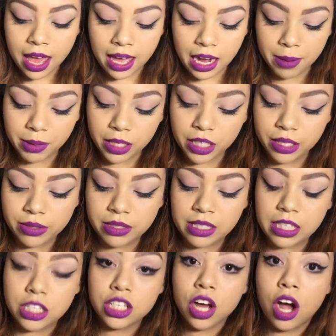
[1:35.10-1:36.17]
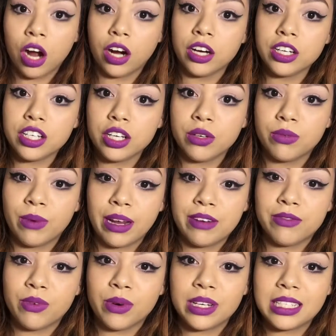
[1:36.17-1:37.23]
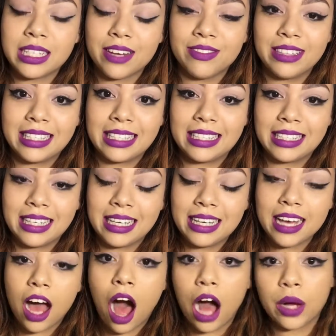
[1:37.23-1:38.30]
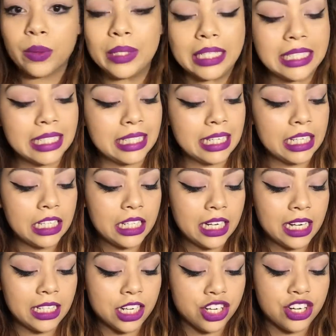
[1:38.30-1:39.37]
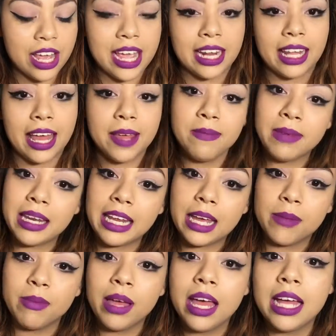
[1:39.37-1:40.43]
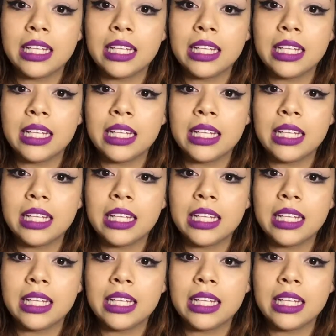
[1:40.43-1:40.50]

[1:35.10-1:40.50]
And I'm going to use the Tarte Rainforest of the Sea Aqua Concealer in the shade Light Medium.